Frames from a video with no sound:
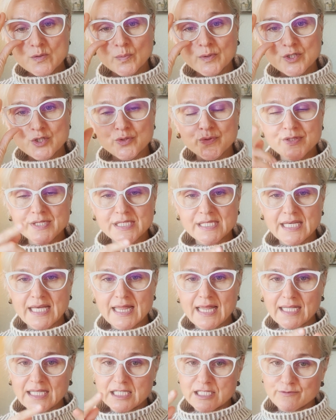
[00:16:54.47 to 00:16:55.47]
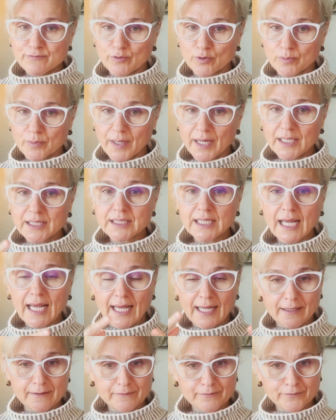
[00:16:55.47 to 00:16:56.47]
we do see that it's for rent
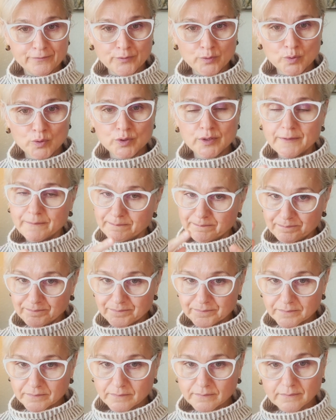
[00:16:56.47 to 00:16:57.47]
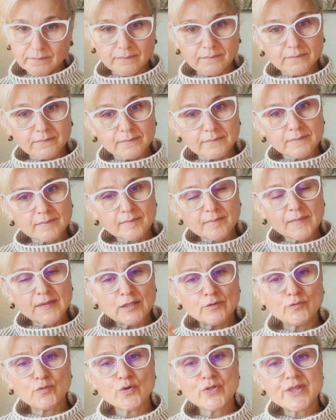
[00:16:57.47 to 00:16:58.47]
and food
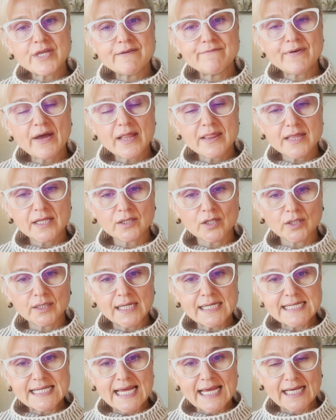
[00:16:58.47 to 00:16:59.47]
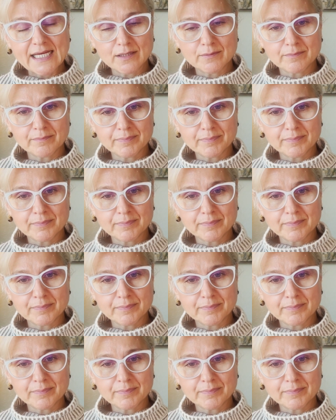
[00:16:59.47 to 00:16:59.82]
for the event that's going to take